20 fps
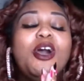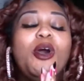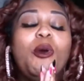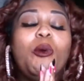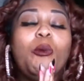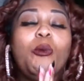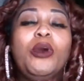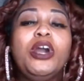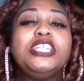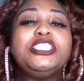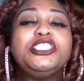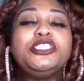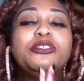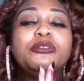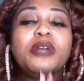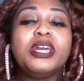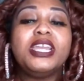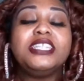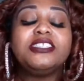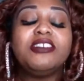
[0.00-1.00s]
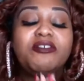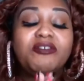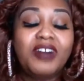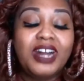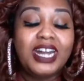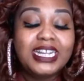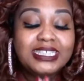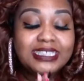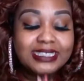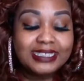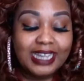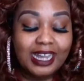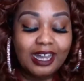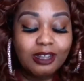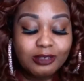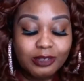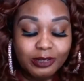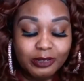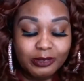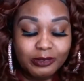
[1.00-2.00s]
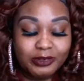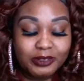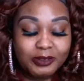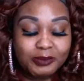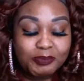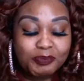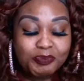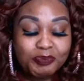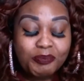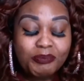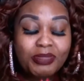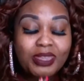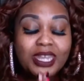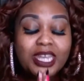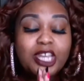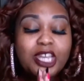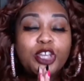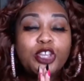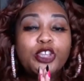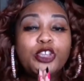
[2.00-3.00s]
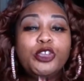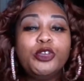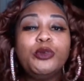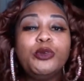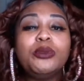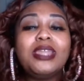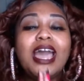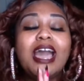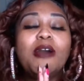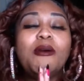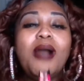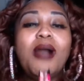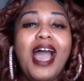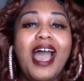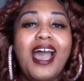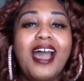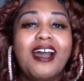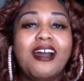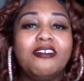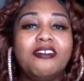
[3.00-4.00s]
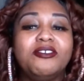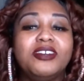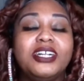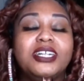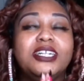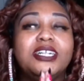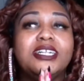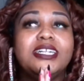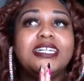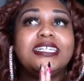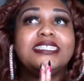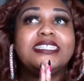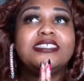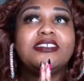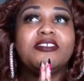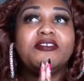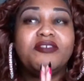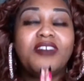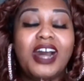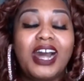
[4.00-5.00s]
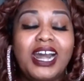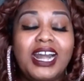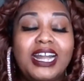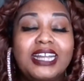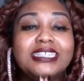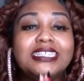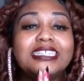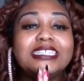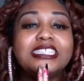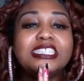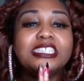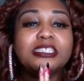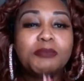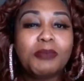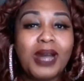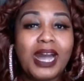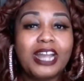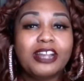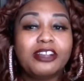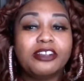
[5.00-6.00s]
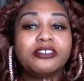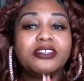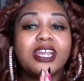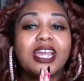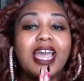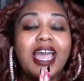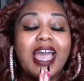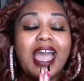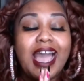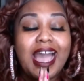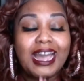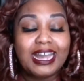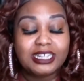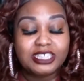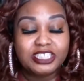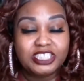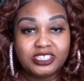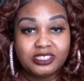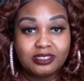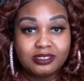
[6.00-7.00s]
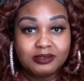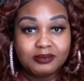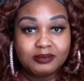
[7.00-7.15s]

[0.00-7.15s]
Once you get a divine download, you now have divine inspired action.